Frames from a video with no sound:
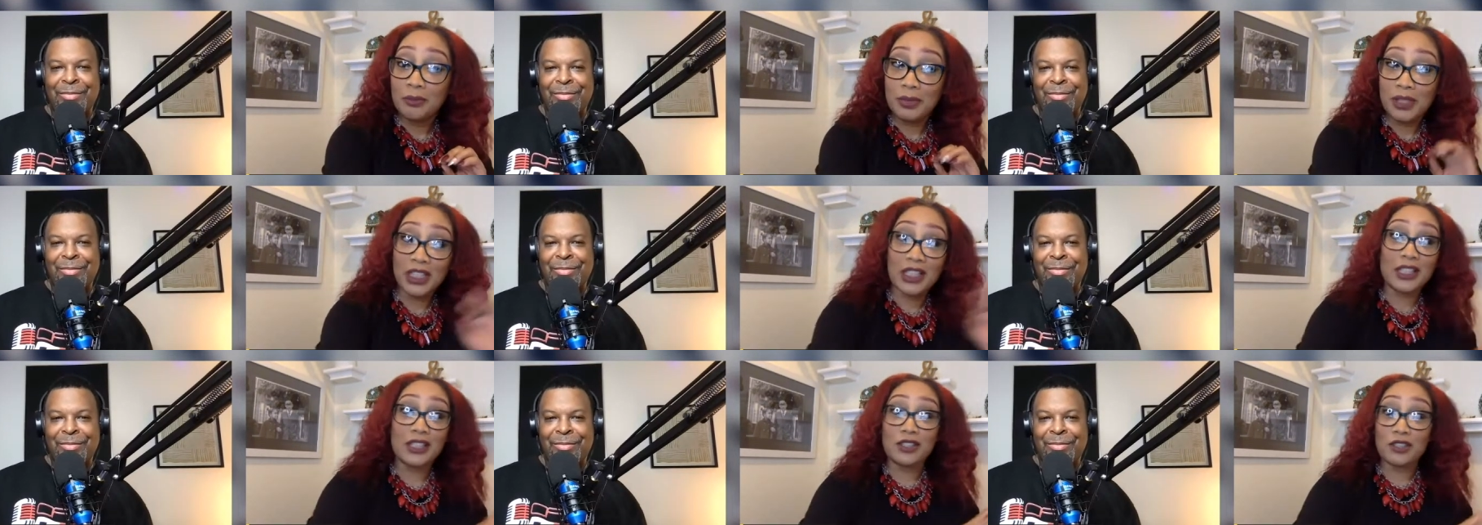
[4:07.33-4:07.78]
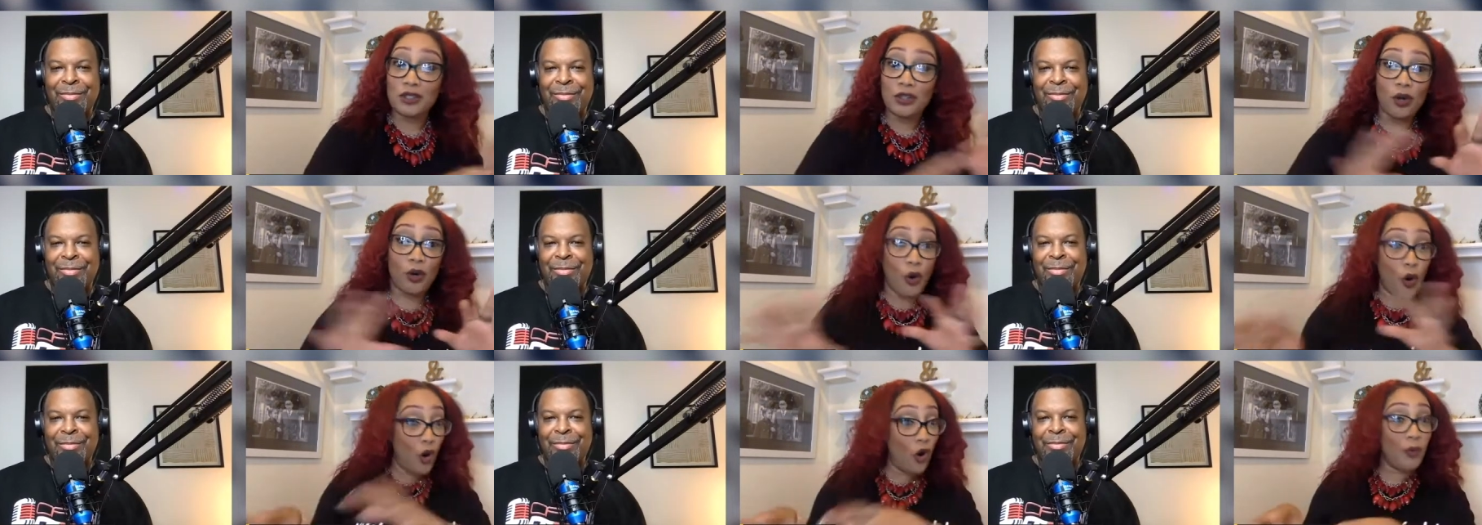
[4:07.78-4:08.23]
Speaker 1: because you
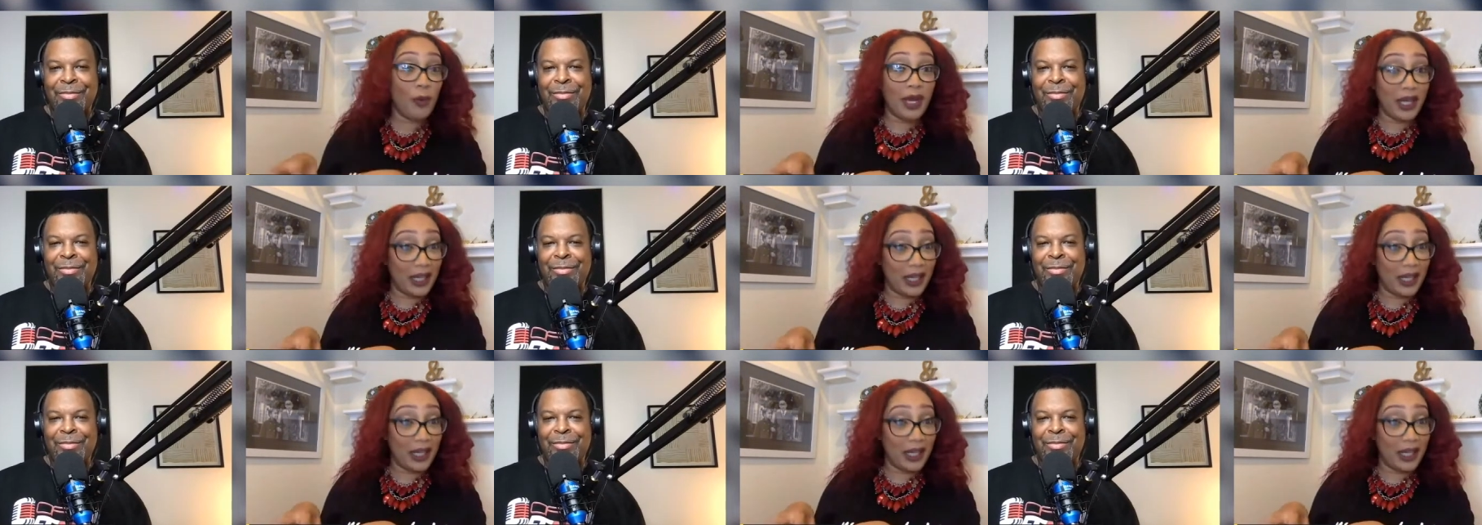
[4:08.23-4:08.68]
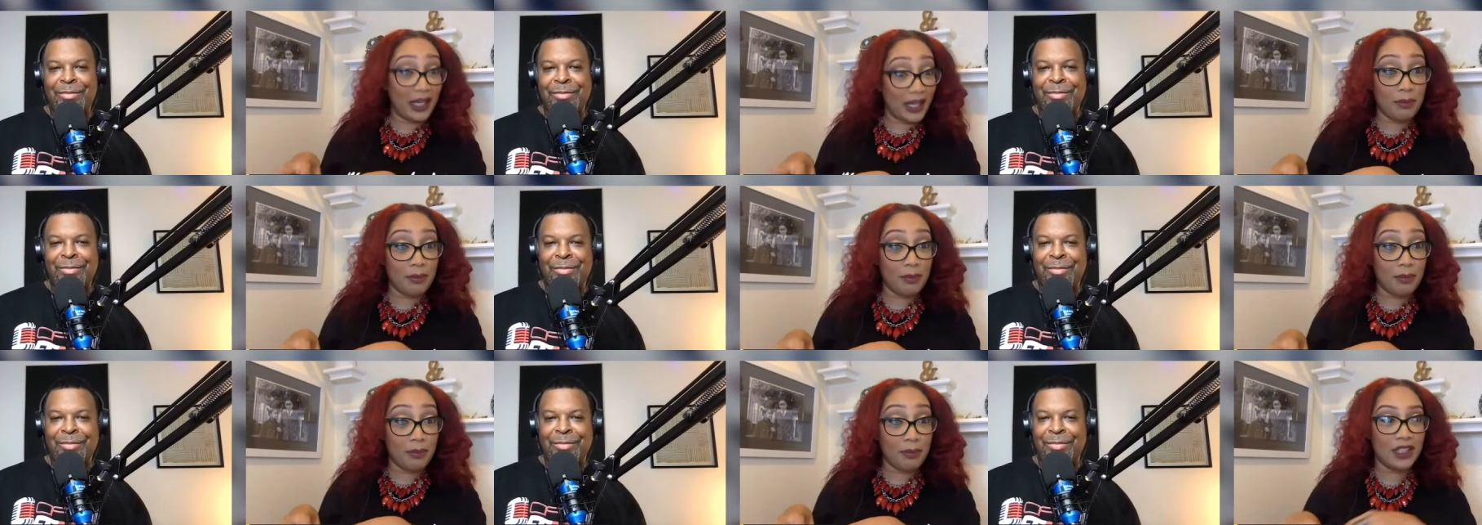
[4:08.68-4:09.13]
know home ain't
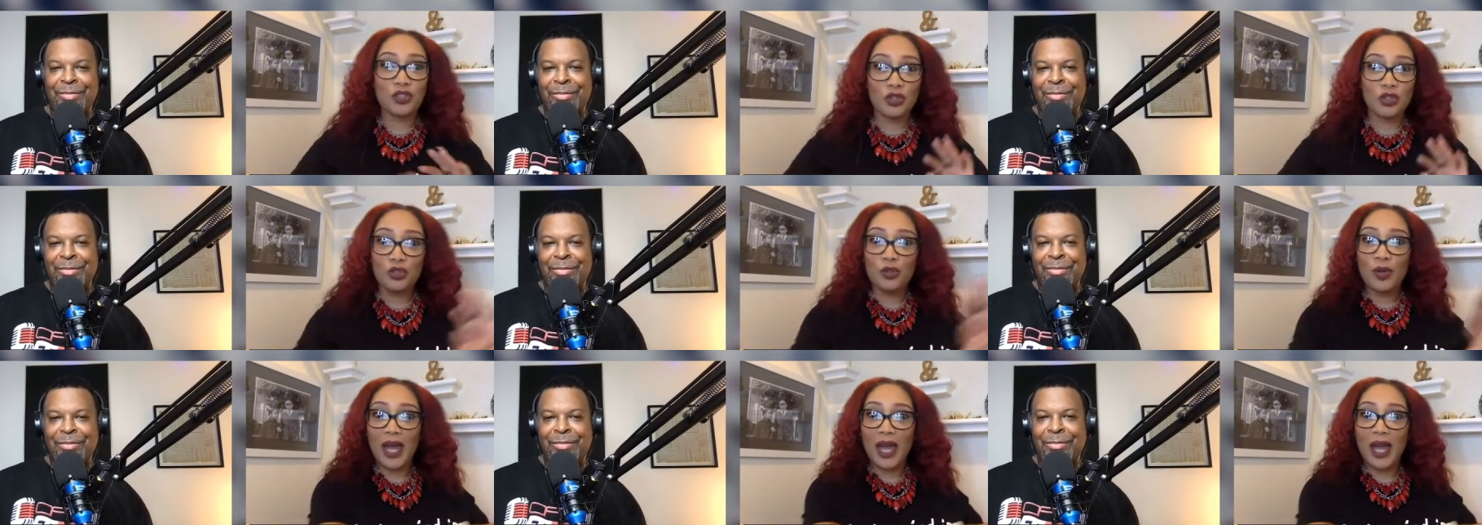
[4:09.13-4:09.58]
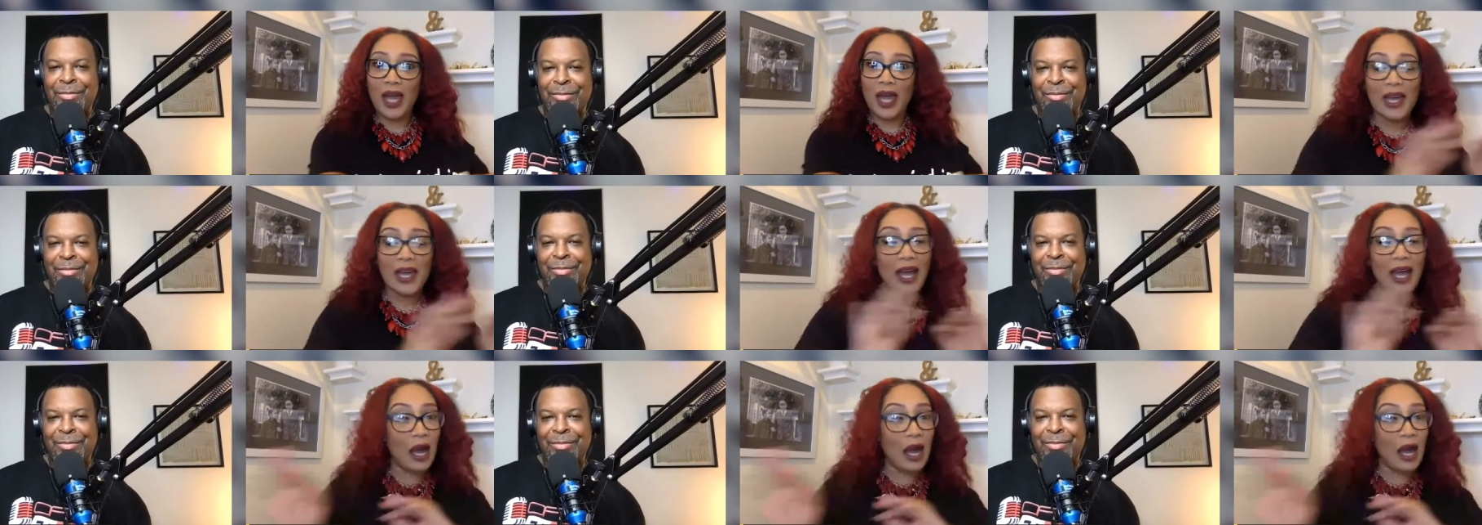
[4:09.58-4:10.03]
happy so you had that